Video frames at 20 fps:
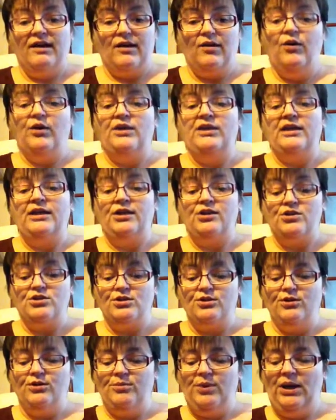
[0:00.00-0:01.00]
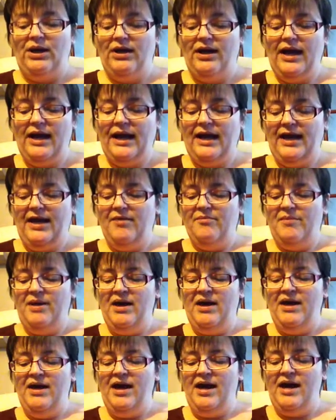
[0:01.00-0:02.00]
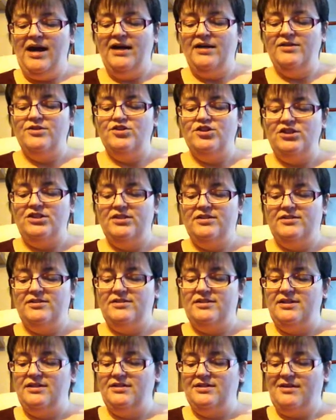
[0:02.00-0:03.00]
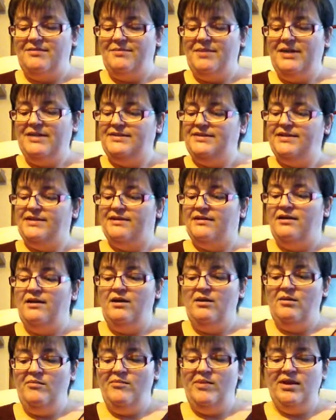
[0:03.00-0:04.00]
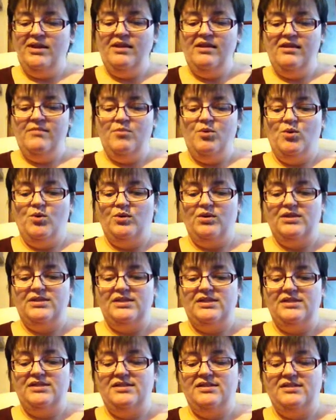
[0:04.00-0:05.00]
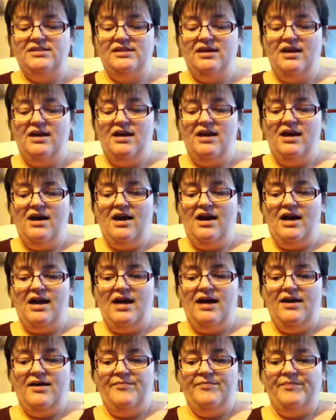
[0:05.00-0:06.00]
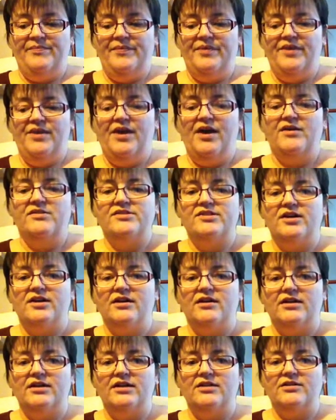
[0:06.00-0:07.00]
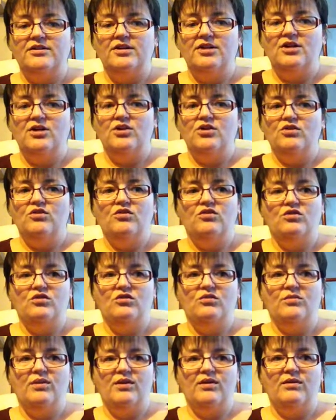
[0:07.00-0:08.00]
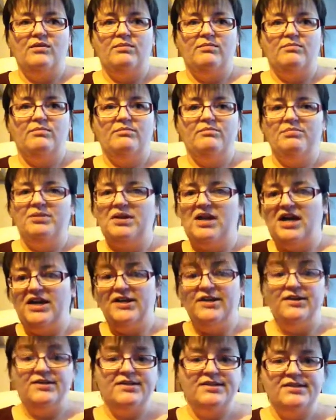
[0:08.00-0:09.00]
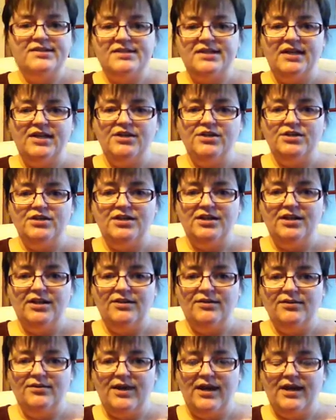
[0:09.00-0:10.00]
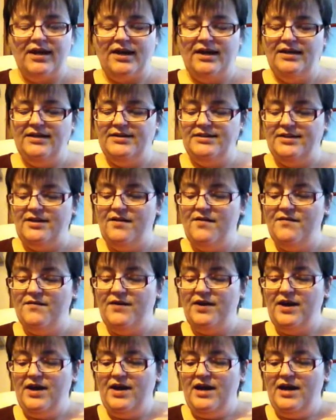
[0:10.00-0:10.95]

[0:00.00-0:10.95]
online shop, and she does these amazing monthly boxes that are to do with planners and stationery and all that kind of stuff.